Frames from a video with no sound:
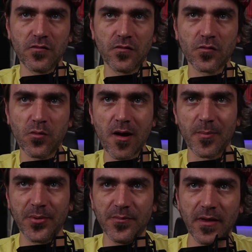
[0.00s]

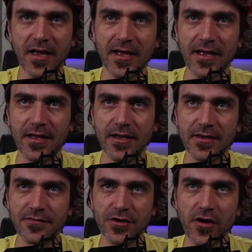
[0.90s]
swap
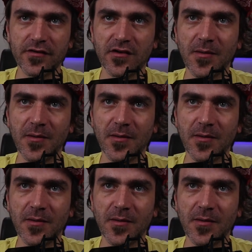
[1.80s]
the note